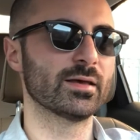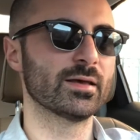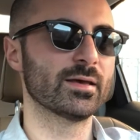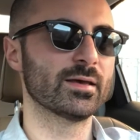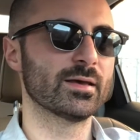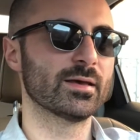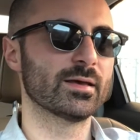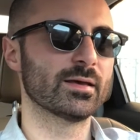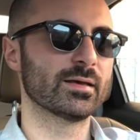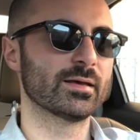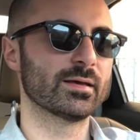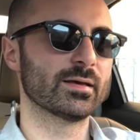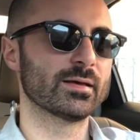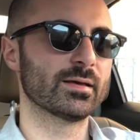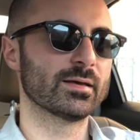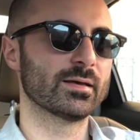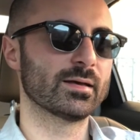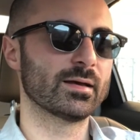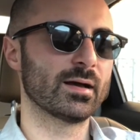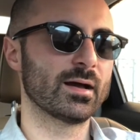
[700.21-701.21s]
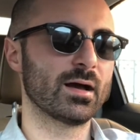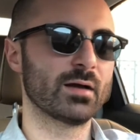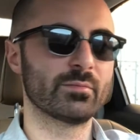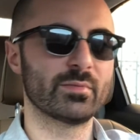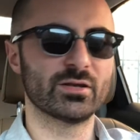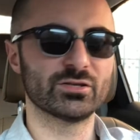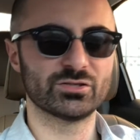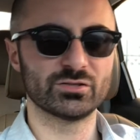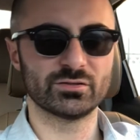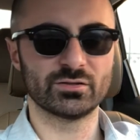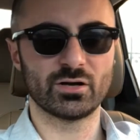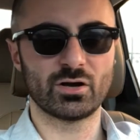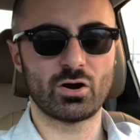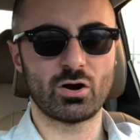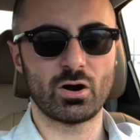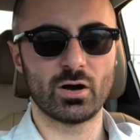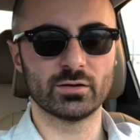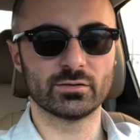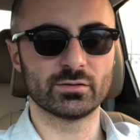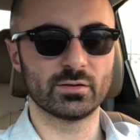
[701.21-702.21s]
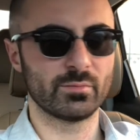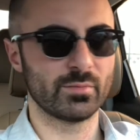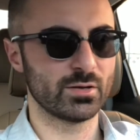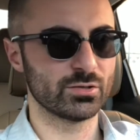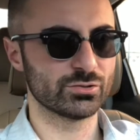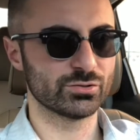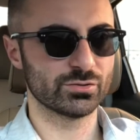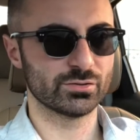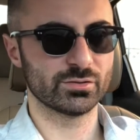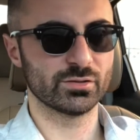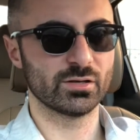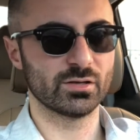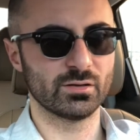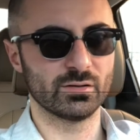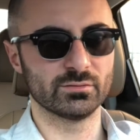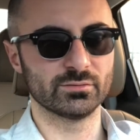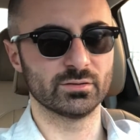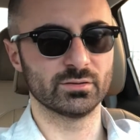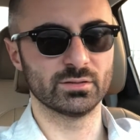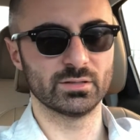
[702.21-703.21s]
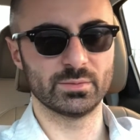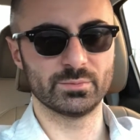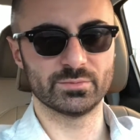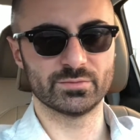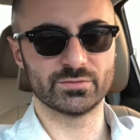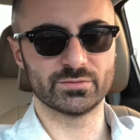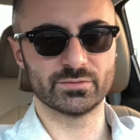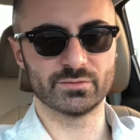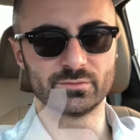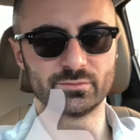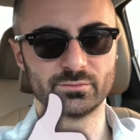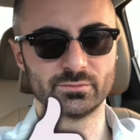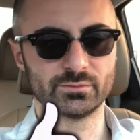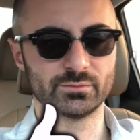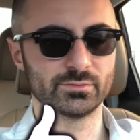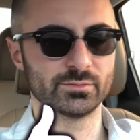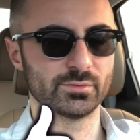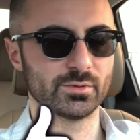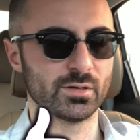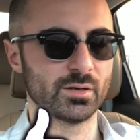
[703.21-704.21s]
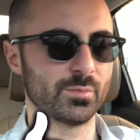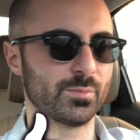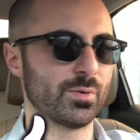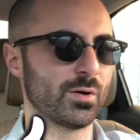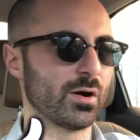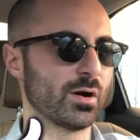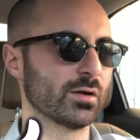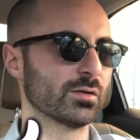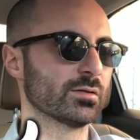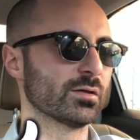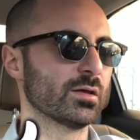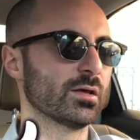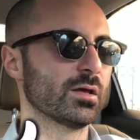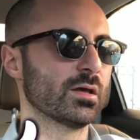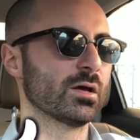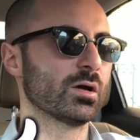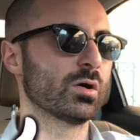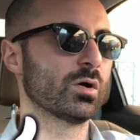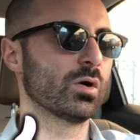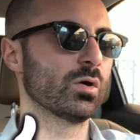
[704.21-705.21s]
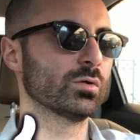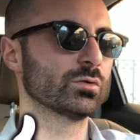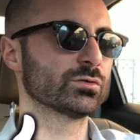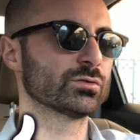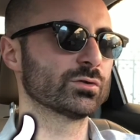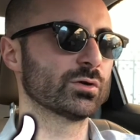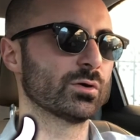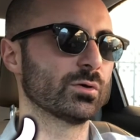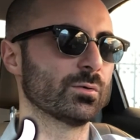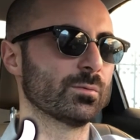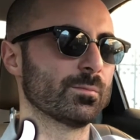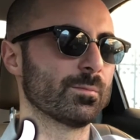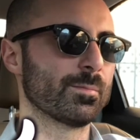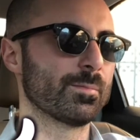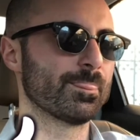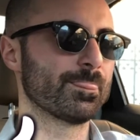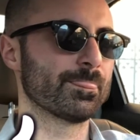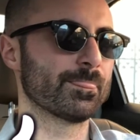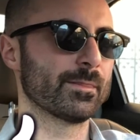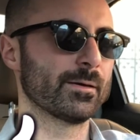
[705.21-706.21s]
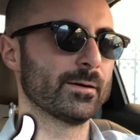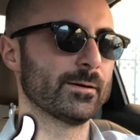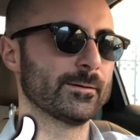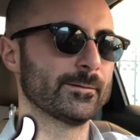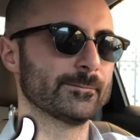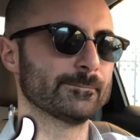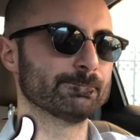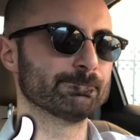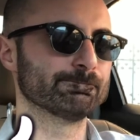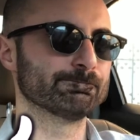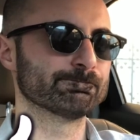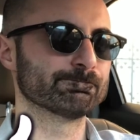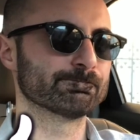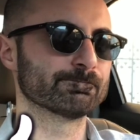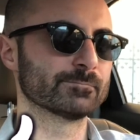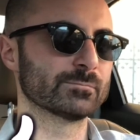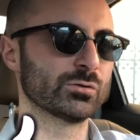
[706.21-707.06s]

You have decreased appetite, increased alertness, dizziness, and